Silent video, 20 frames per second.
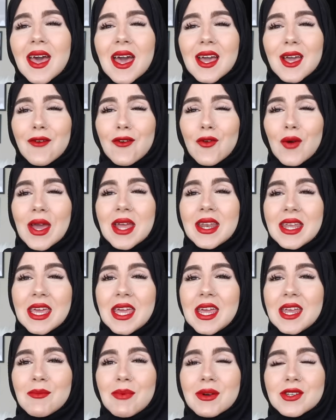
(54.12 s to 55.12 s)
a giveaway in
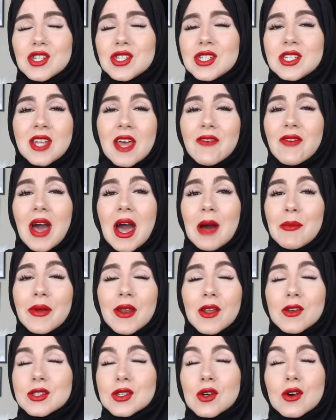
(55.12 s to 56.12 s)
Eid but it just never
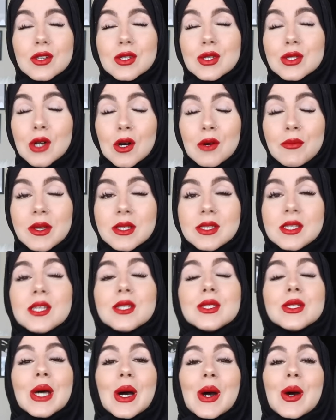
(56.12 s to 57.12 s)
happened, I just got so busy,
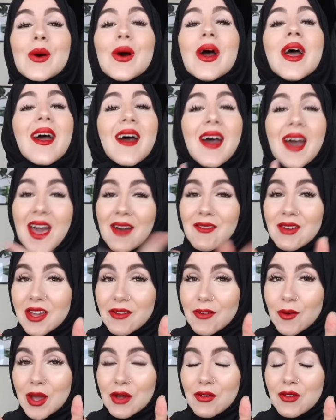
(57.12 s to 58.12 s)
so I have a
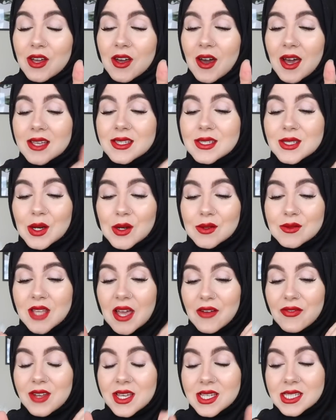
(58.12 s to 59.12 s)
giveaway for you guys, so
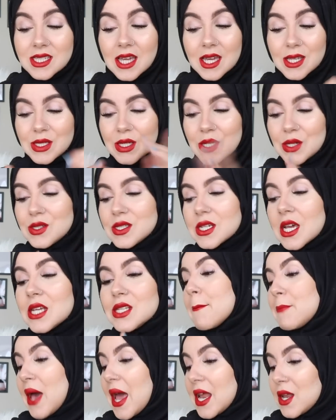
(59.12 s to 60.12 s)
definitely stay tuned.
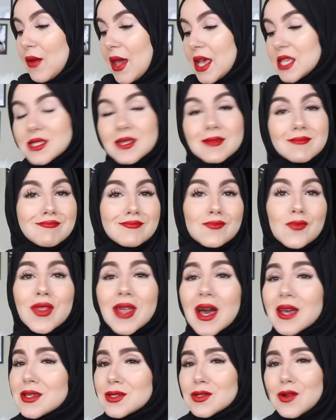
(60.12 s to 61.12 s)
But anyways,
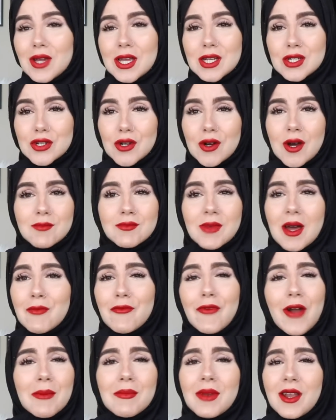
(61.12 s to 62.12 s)
without this long intro, I'm,
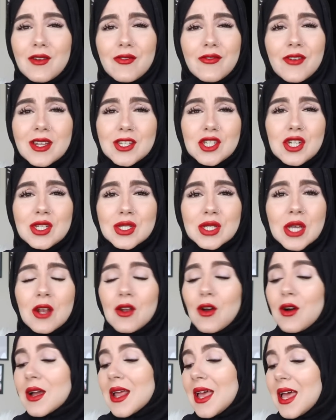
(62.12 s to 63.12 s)
I'm rambling for literally so
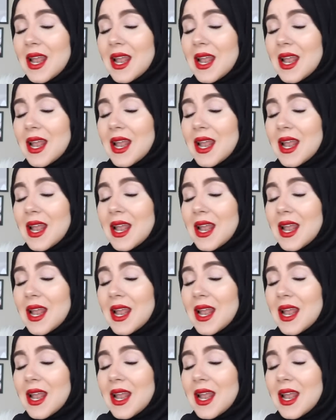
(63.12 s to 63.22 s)
long,